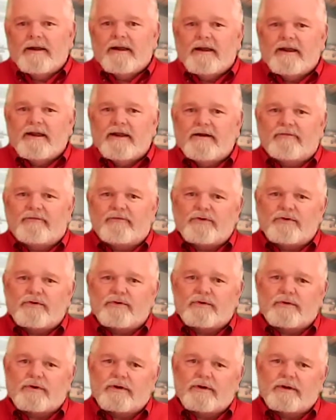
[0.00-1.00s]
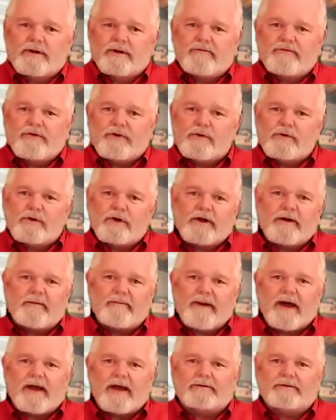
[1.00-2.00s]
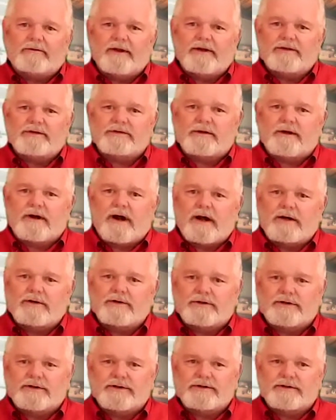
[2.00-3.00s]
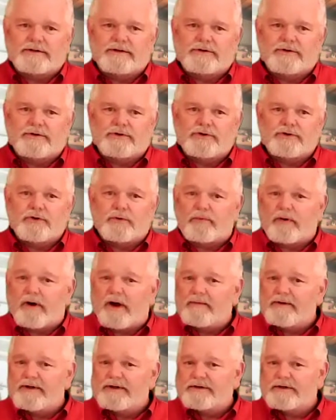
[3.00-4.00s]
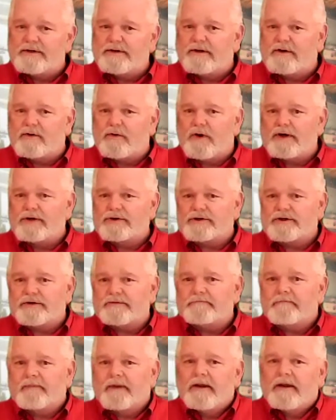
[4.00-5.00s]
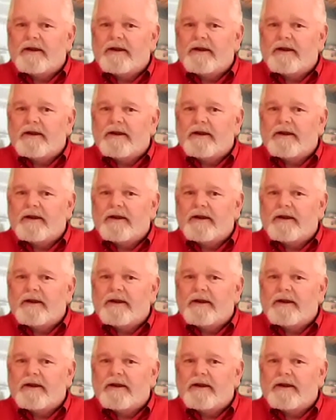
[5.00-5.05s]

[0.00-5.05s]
If you look up how to test oxygen sensors, you'll probably see the question